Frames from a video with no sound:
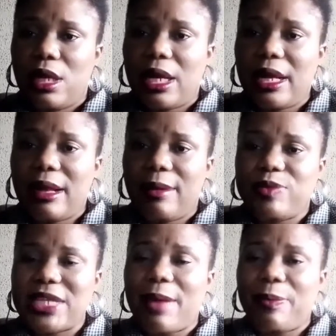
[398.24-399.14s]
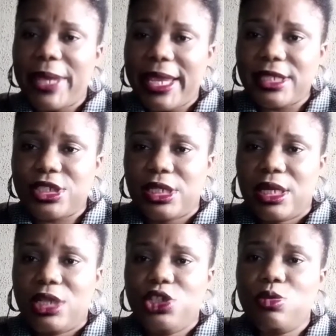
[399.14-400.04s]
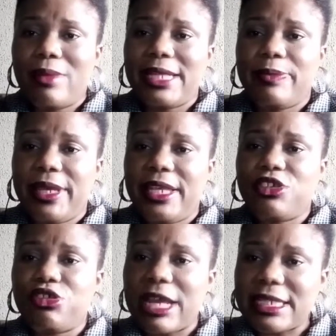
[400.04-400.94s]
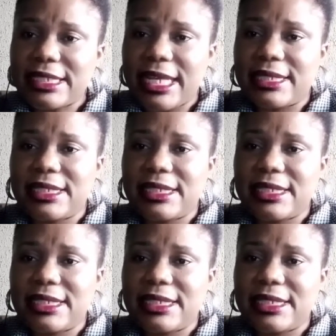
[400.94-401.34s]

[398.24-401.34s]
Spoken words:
their page. You might be interested,